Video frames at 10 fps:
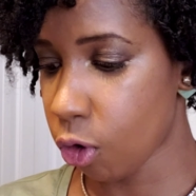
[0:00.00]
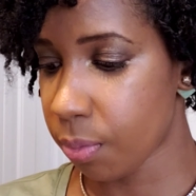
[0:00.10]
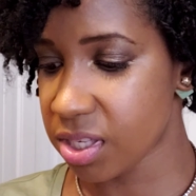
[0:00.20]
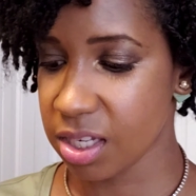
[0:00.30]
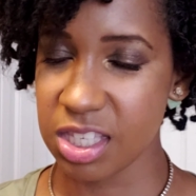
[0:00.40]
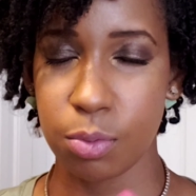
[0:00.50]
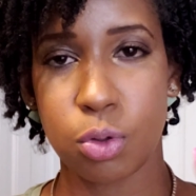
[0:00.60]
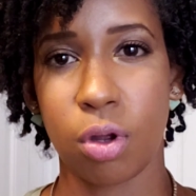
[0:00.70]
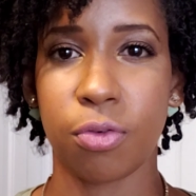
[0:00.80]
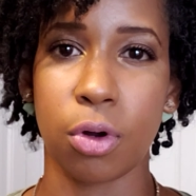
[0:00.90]
for. But since I was
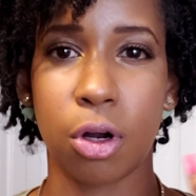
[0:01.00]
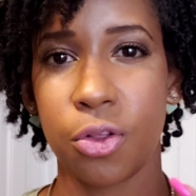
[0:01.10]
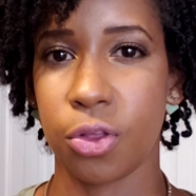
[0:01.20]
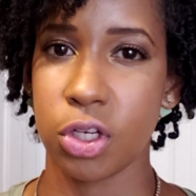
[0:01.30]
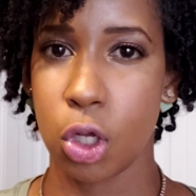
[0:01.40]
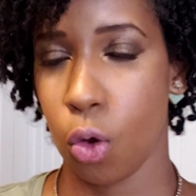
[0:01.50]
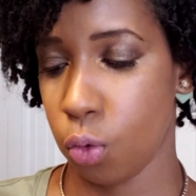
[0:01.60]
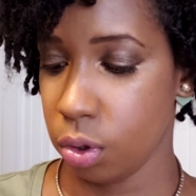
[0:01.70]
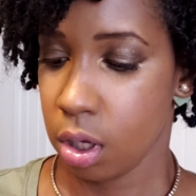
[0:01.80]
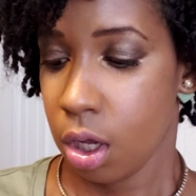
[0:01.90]
going for an earthy
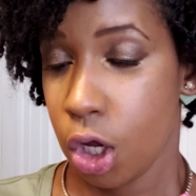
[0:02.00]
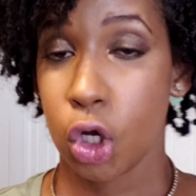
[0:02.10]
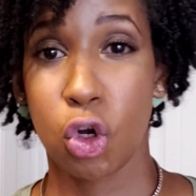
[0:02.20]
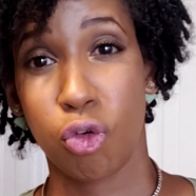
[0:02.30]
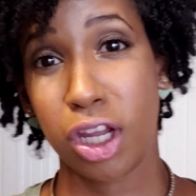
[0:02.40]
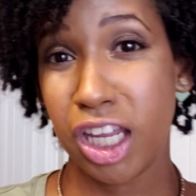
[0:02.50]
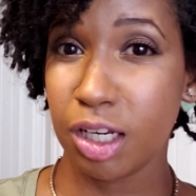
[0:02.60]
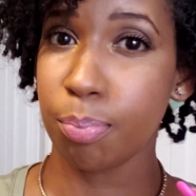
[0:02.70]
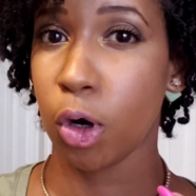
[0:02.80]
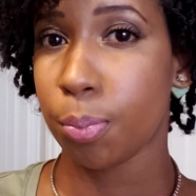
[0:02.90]
tone,
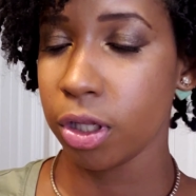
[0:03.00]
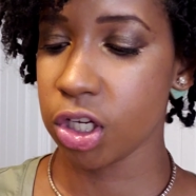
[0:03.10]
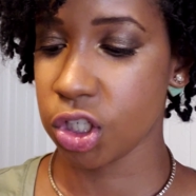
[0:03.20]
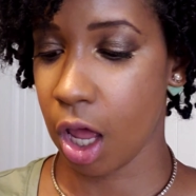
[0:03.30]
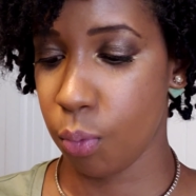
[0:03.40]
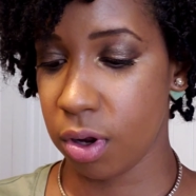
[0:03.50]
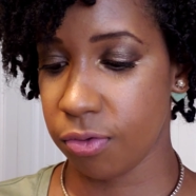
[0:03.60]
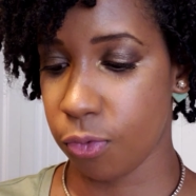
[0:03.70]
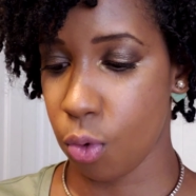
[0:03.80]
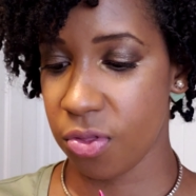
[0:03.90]
green, purplish, I went
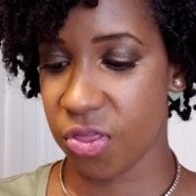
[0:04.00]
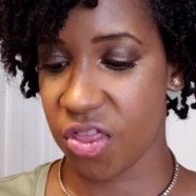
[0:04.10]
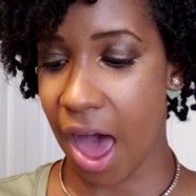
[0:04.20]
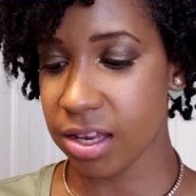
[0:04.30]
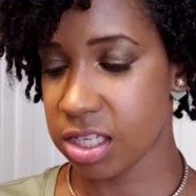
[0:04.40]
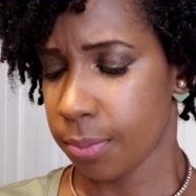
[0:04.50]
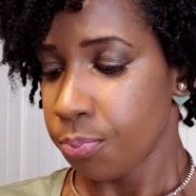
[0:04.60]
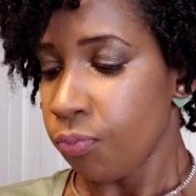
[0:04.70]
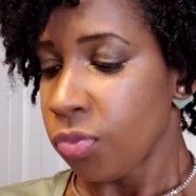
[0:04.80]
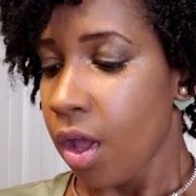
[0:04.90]
for that.
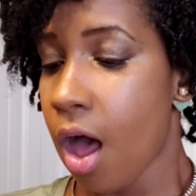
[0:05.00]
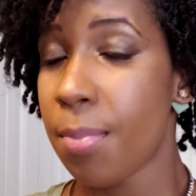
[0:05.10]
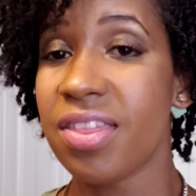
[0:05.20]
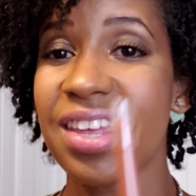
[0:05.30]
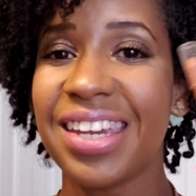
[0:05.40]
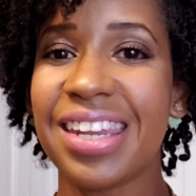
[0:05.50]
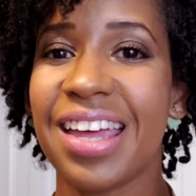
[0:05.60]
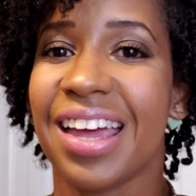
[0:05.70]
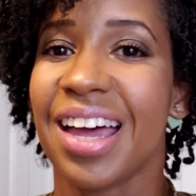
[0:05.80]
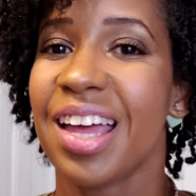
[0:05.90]
And
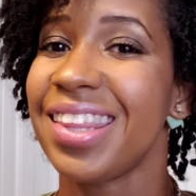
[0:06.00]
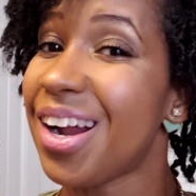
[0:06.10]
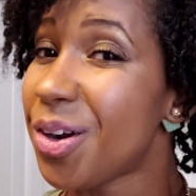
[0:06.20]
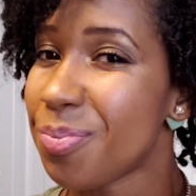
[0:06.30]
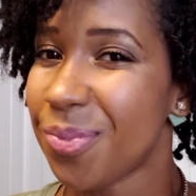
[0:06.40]
then they're